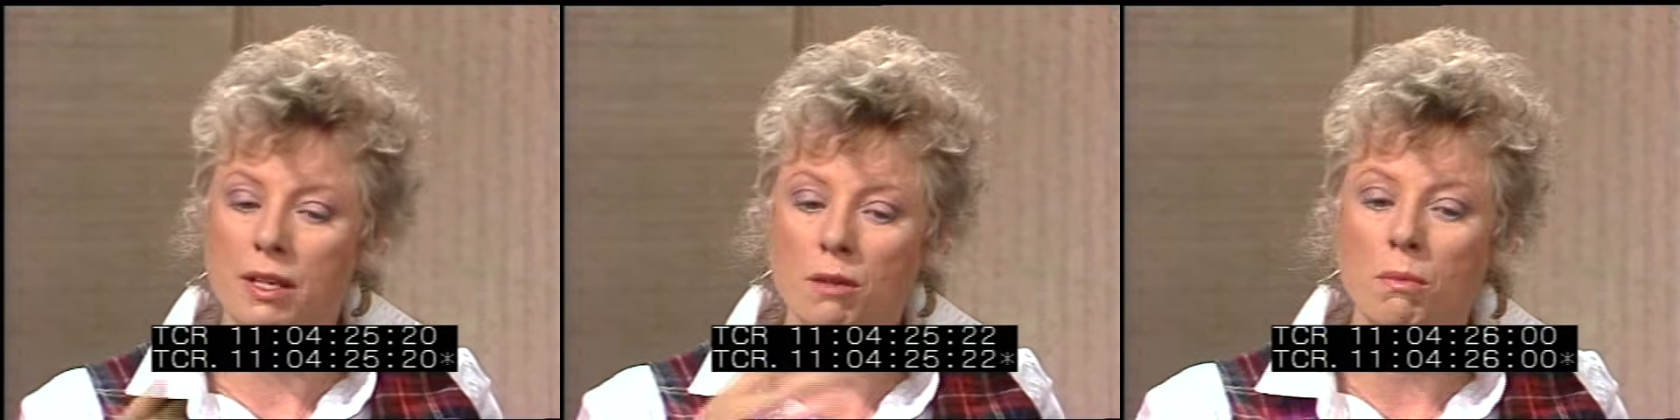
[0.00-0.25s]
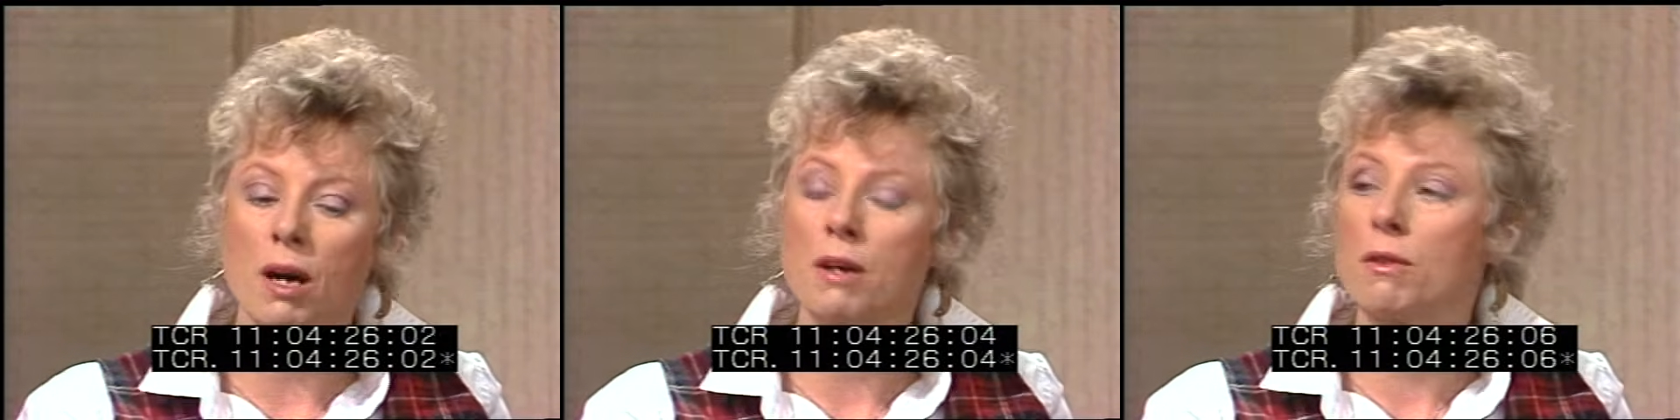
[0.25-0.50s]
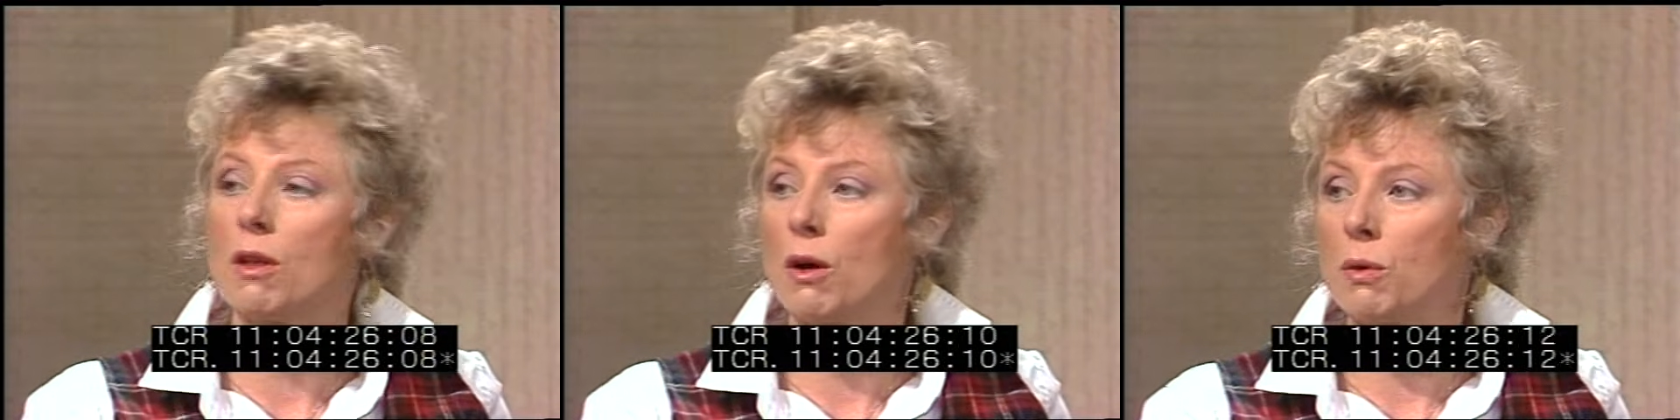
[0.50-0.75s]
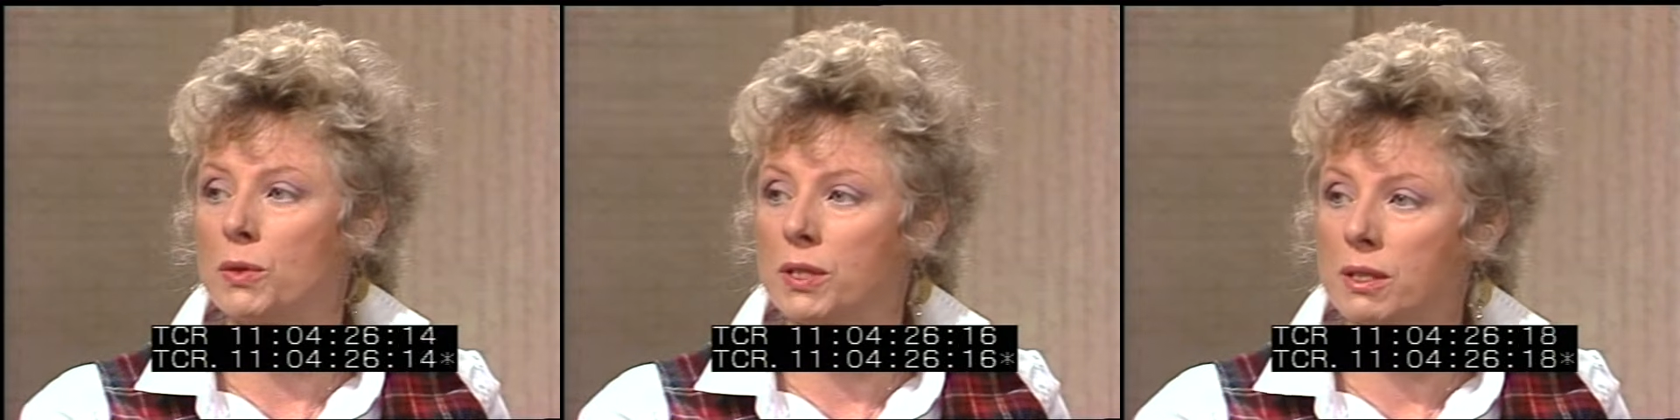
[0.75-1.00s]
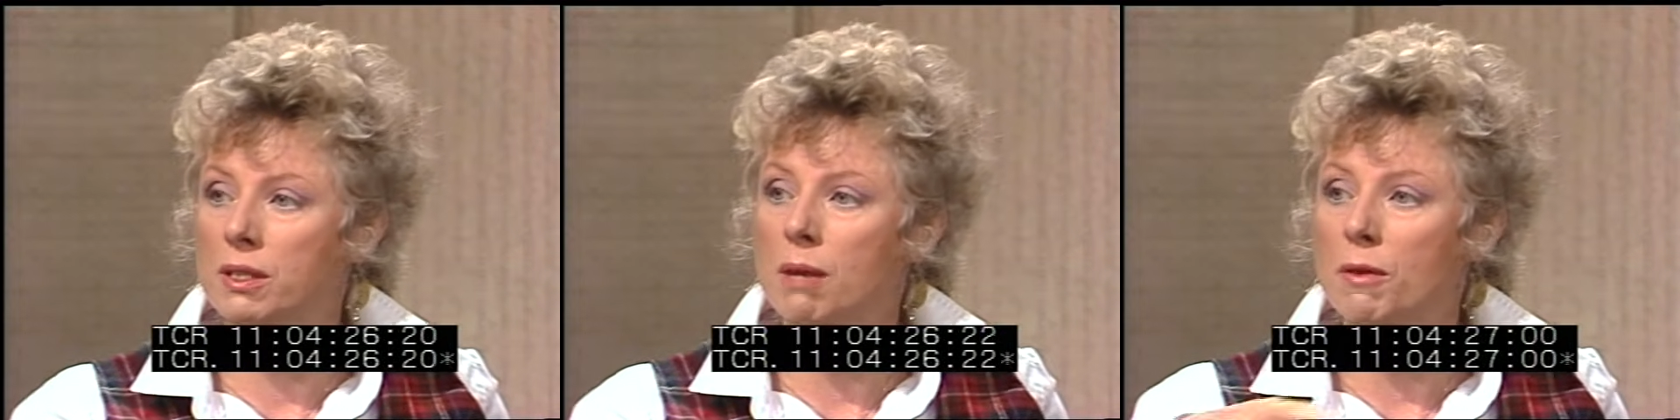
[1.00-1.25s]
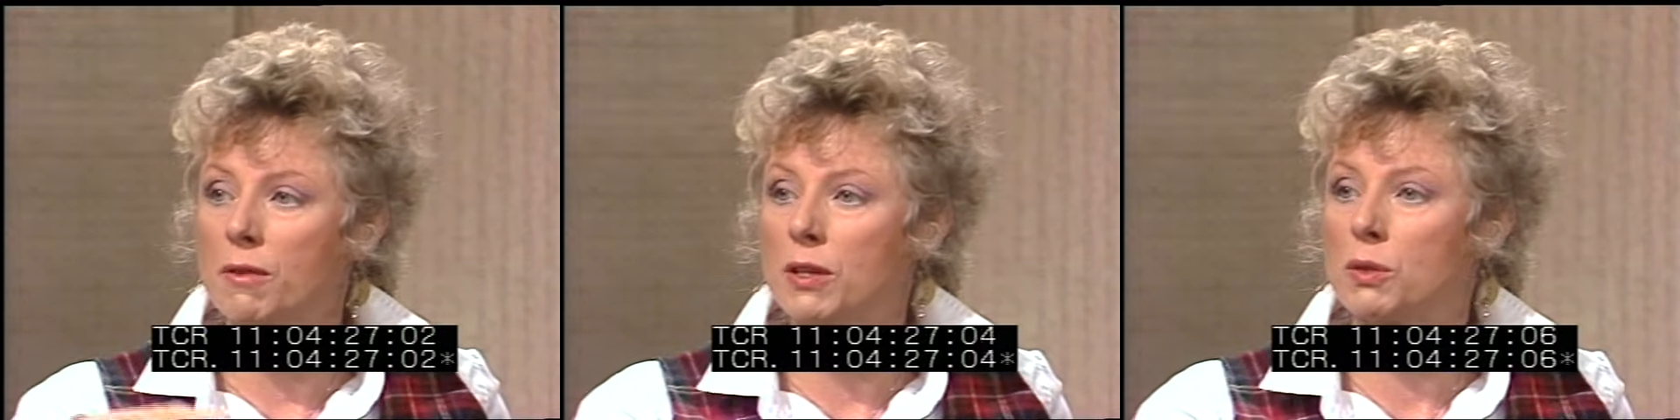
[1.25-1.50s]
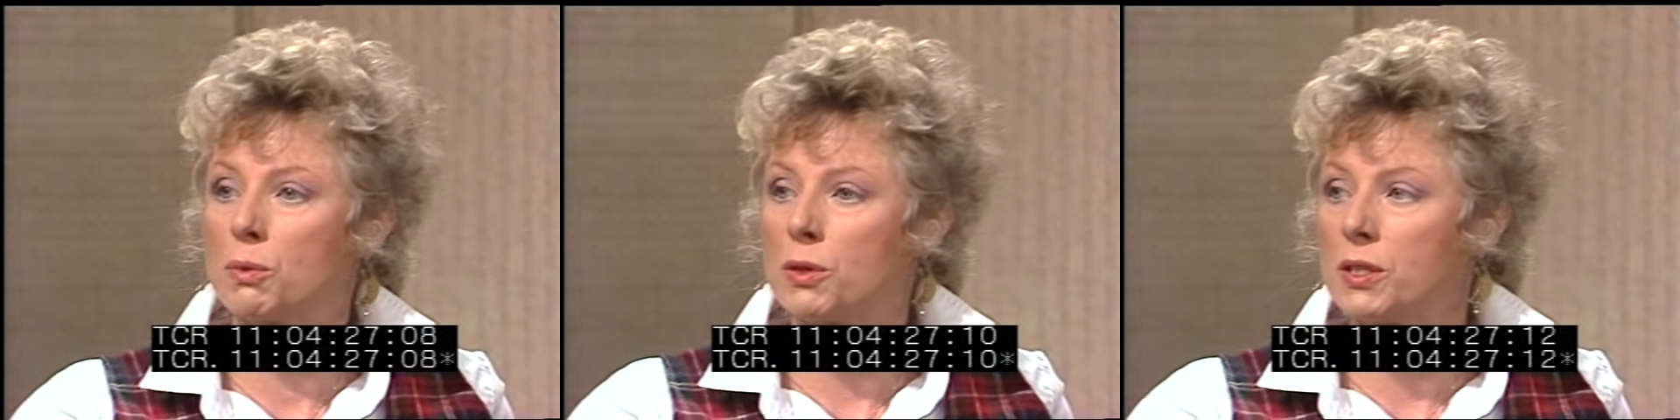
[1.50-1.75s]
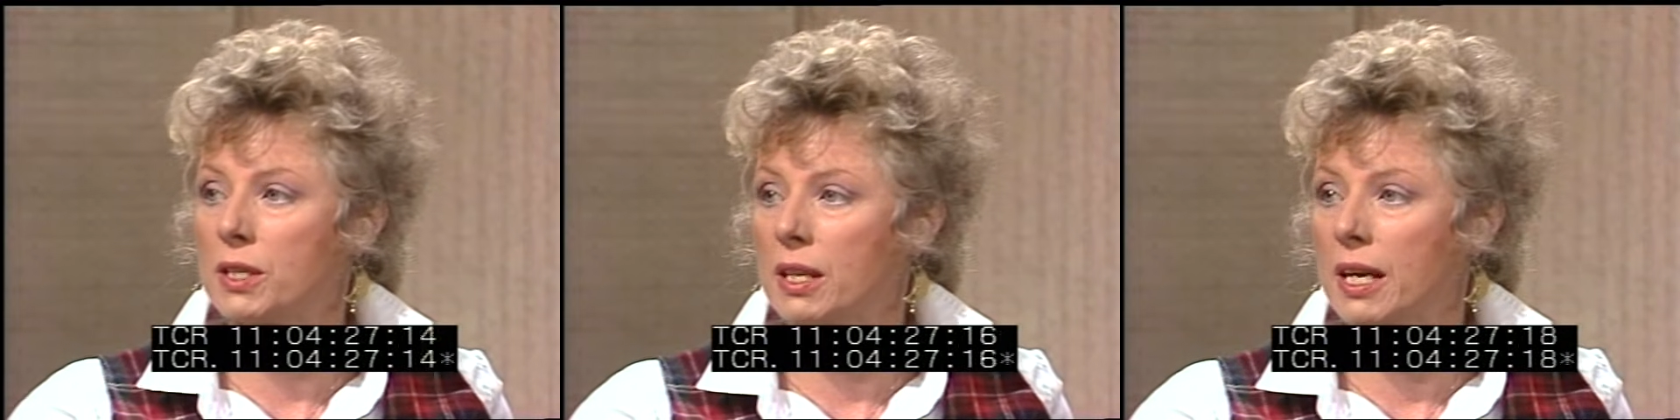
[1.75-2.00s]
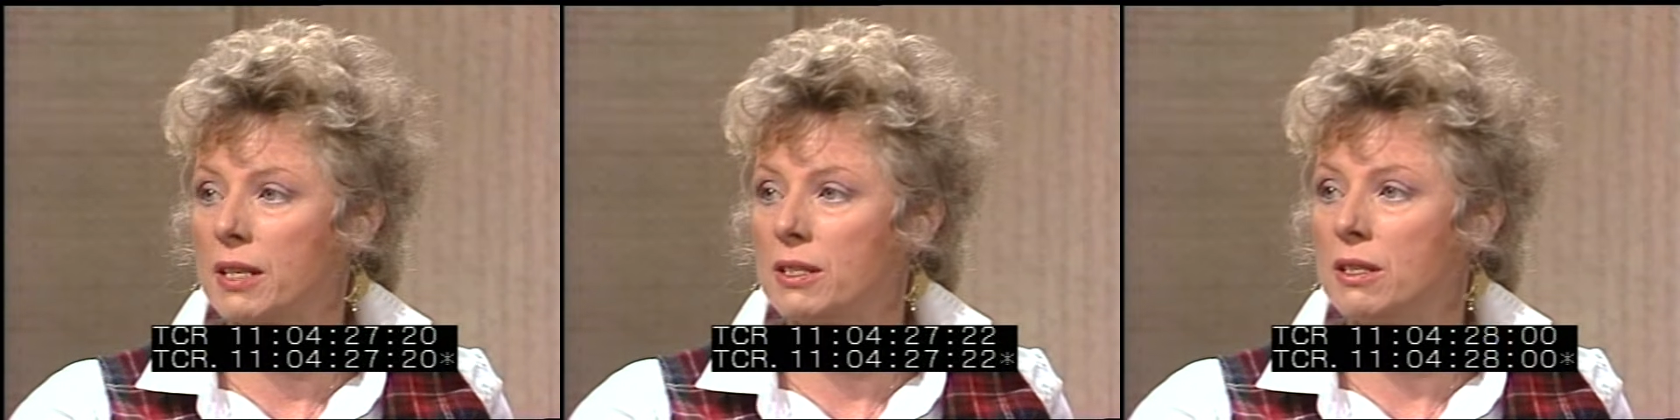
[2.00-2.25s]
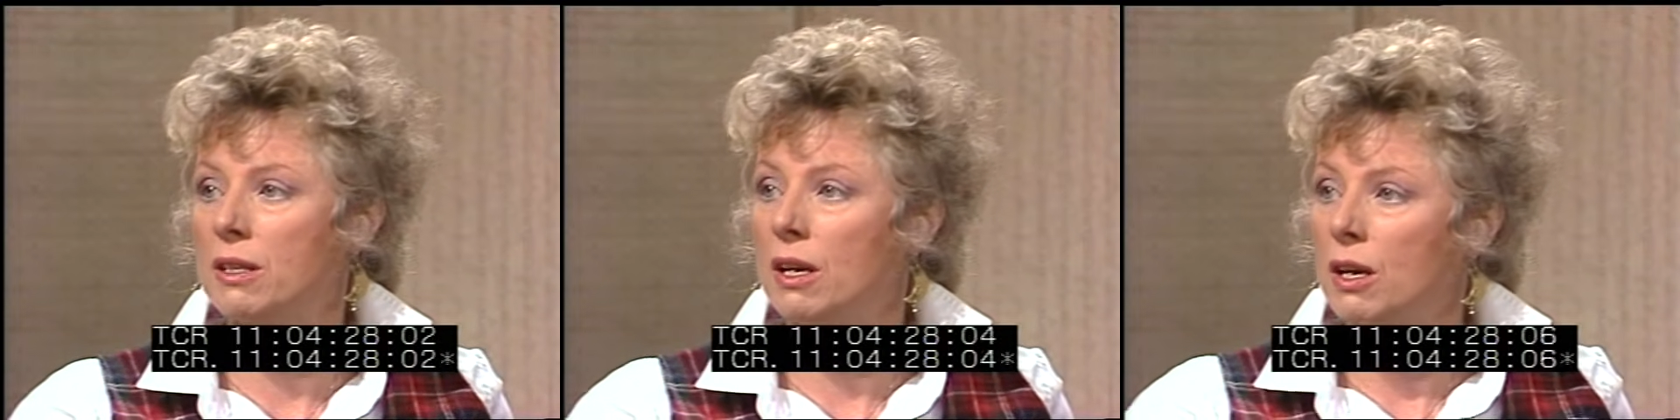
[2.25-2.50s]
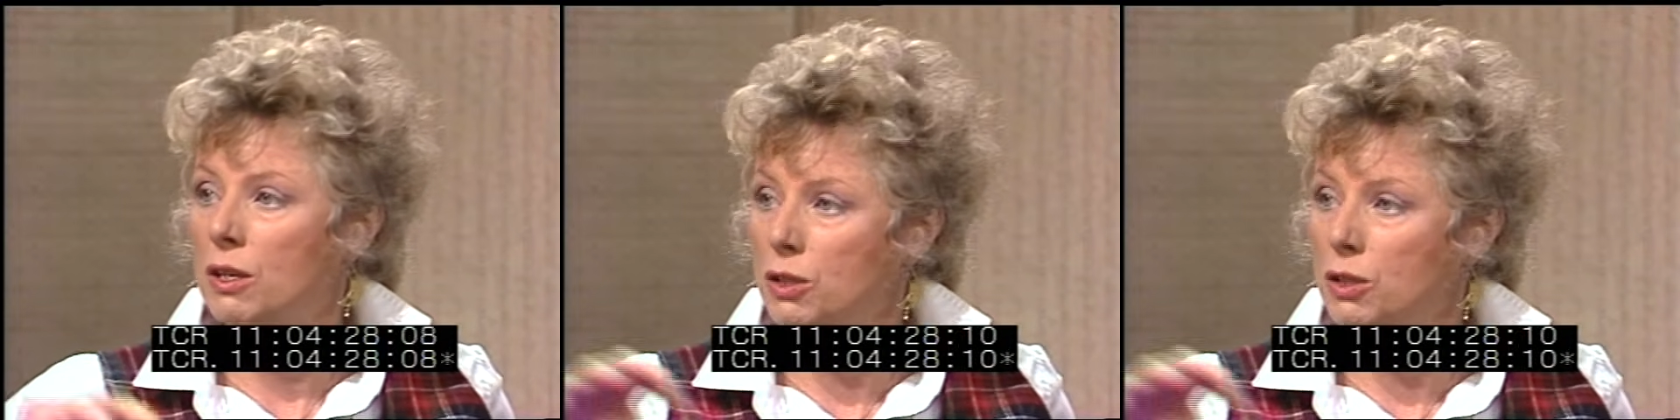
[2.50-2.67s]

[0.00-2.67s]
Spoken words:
And among those, some of us were selected